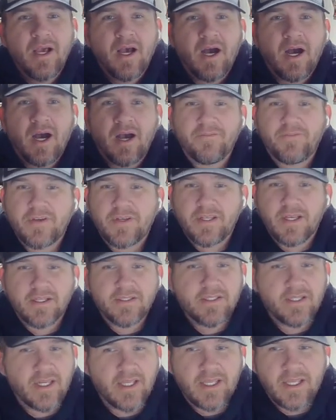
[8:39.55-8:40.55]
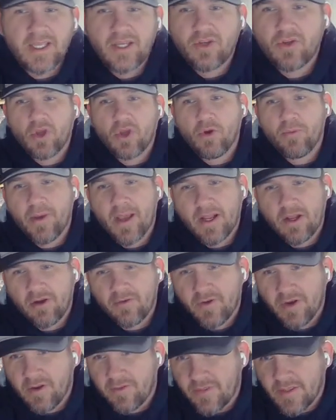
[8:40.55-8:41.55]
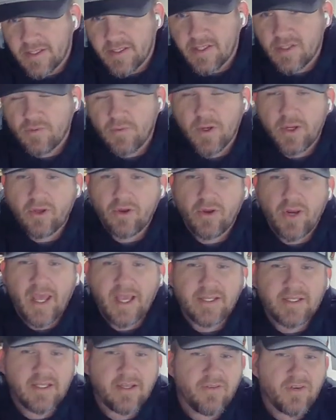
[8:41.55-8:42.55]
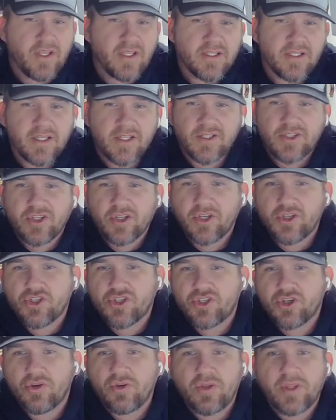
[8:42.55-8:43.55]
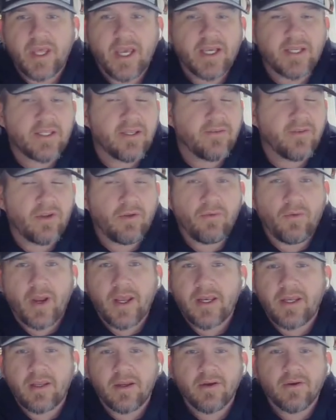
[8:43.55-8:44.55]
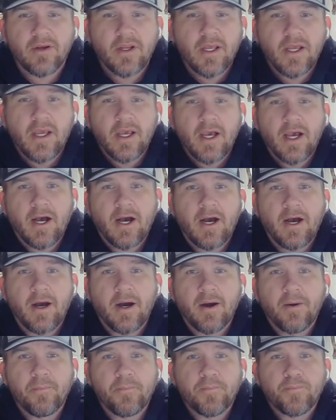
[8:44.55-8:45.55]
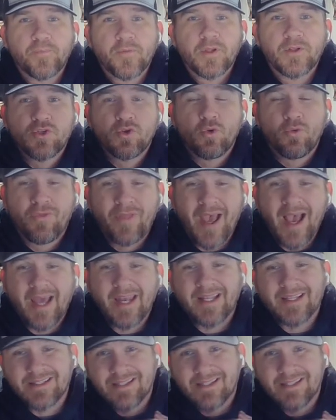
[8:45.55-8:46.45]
If it doesn't, again, you back over here. This is where you can go to activities, and it's going to show you the activity right here. So that is